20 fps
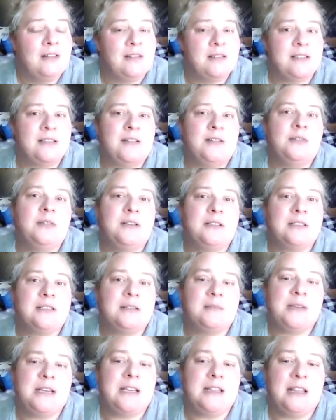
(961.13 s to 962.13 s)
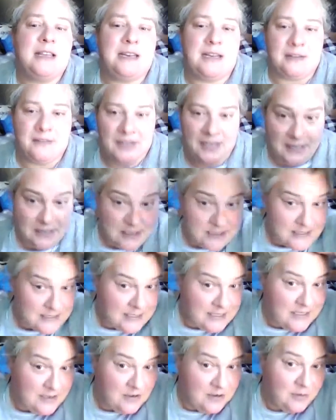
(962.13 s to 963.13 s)
So it's going to be a late evening. Yes,
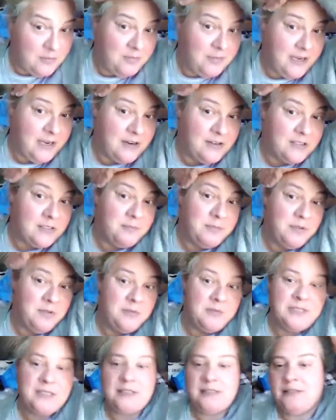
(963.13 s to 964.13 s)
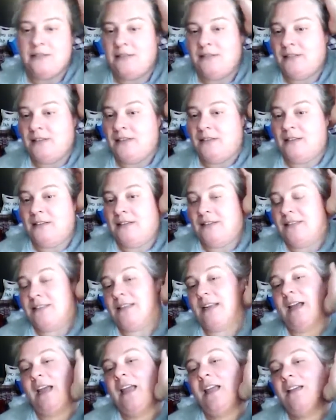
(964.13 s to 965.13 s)
I know my hair is bootimus
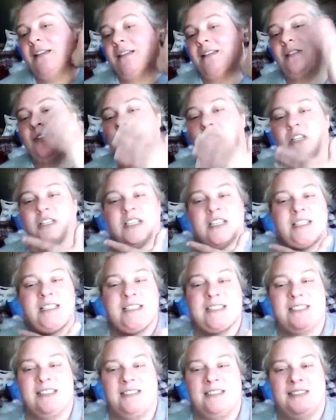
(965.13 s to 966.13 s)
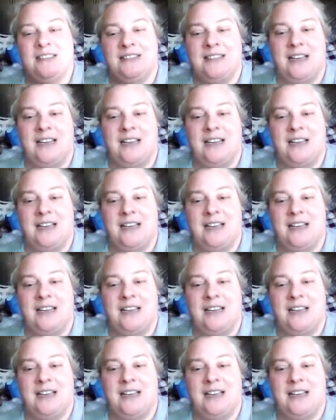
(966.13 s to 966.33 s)
today. It's gorgeous.